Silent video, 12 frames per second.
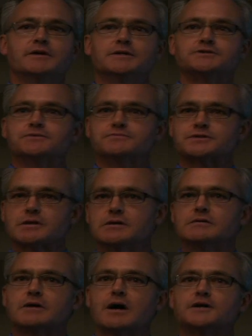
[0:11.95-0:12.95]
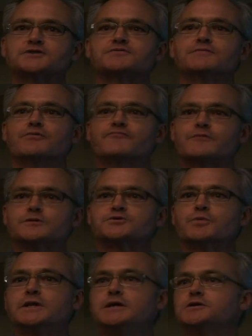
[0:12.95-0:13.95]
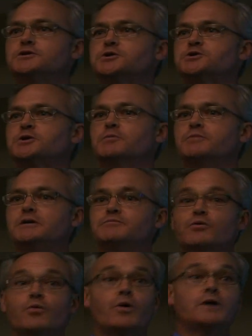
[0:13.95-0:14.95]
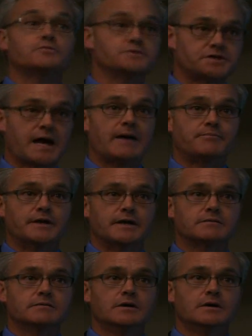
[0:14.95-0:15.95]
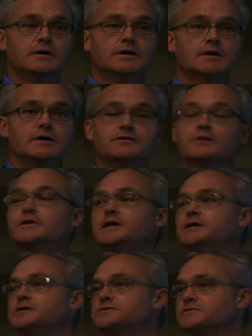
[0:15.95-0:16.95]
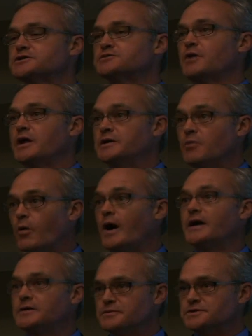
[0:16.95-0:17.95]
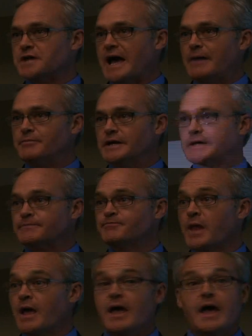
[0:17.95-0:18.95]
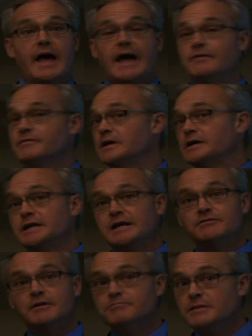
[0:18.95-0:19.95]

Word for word: Minutes, it was clear to us that first we needed to show people what was happening, then we needed to explain why it was happening, and then in the